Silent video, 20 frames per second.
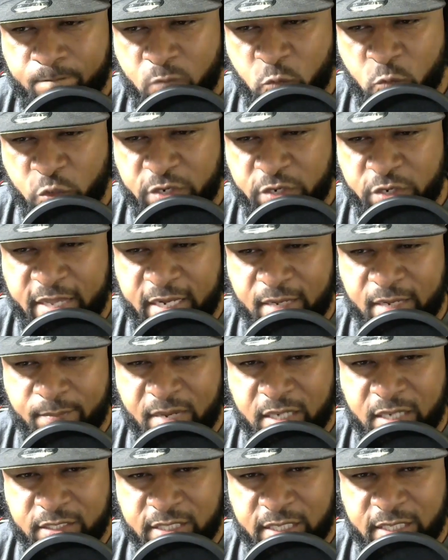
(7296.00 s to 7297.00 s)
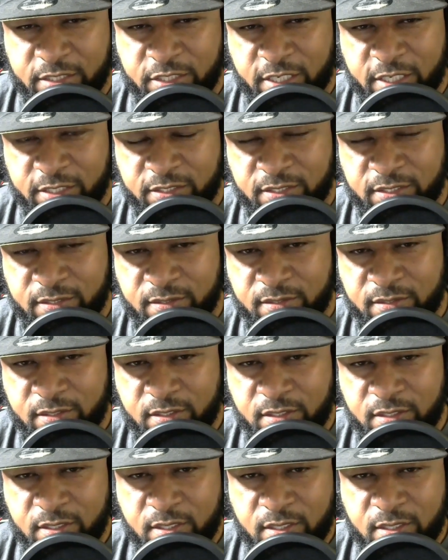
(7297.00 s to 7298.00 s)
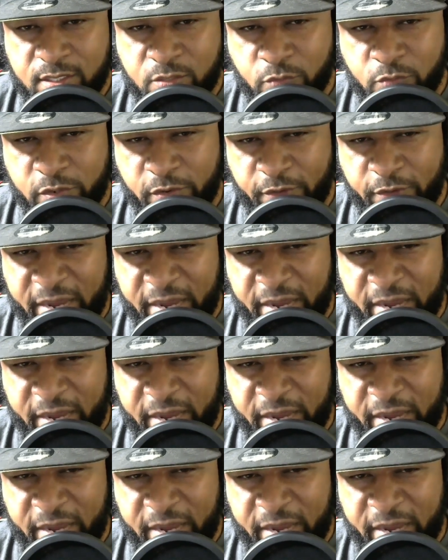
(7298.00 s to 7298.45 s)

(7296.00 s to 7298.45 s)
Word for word: What do you think about that, Jason? But